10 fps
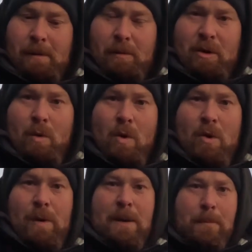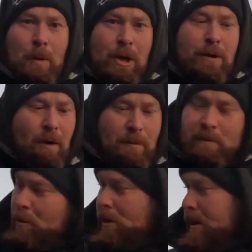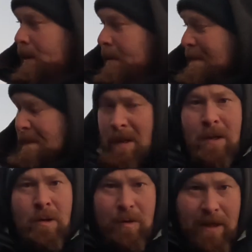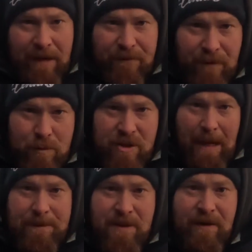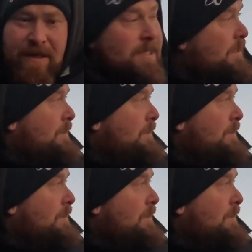I'm going to go quickly put it in a rock pool. Going to get a few snaps of it.